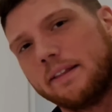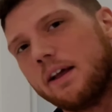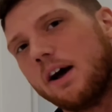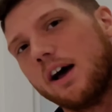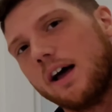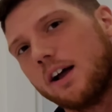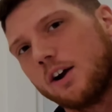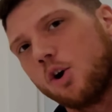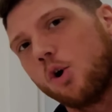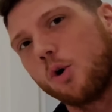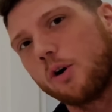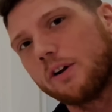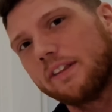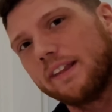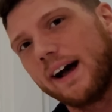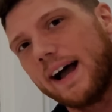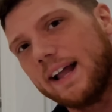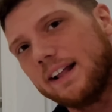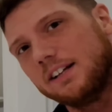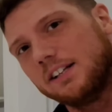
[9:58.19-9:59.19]
T core
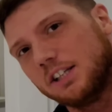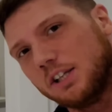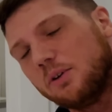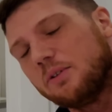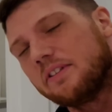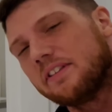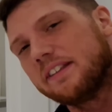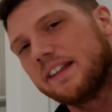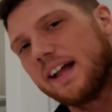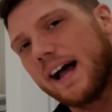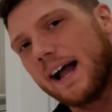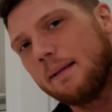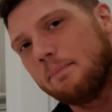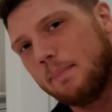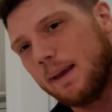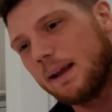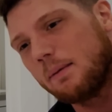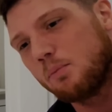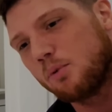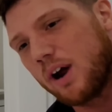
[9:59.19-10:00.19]
tight, glutes
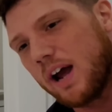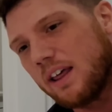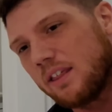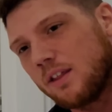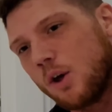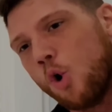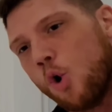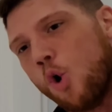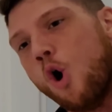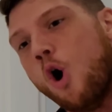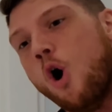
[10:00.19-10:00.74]
tight, big breath.